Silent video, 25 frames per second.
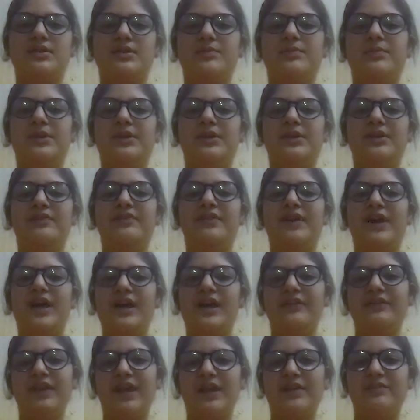I mean, if I
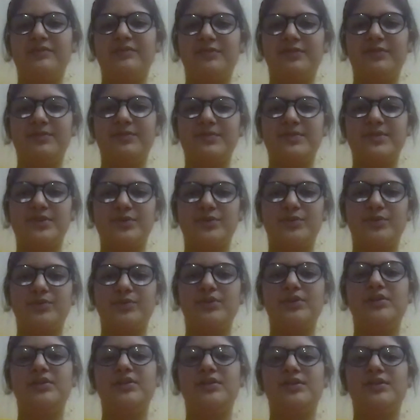have time from
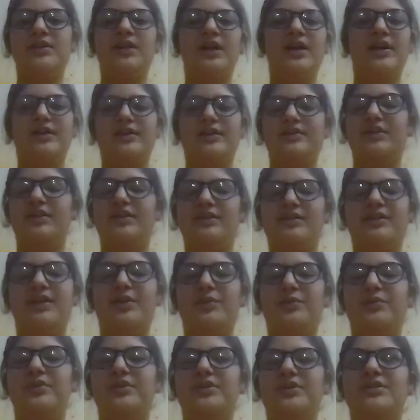school, then
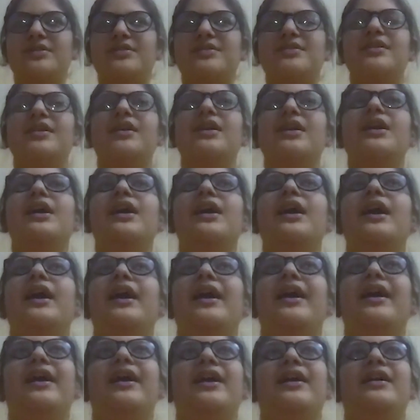that works.
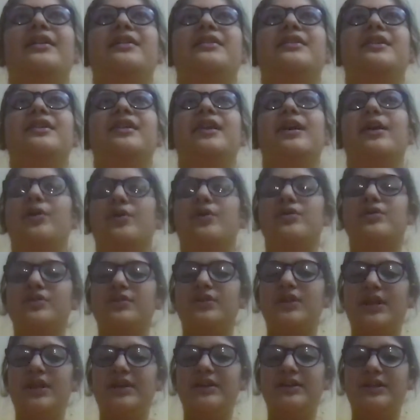And then I also
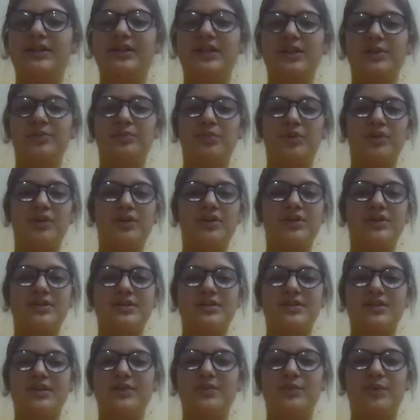like reading
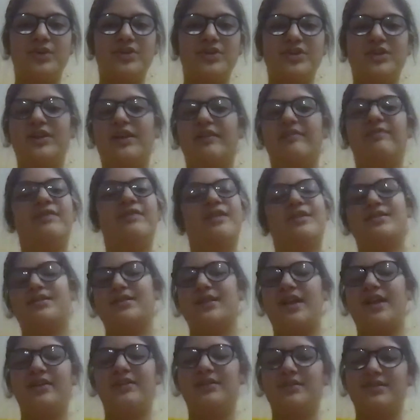books and watching Netflix.
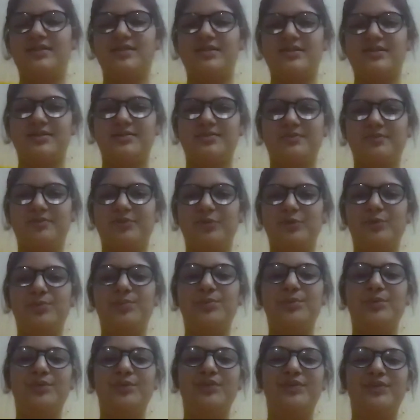That's
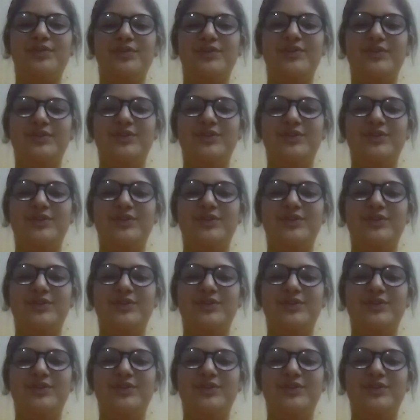foolproof.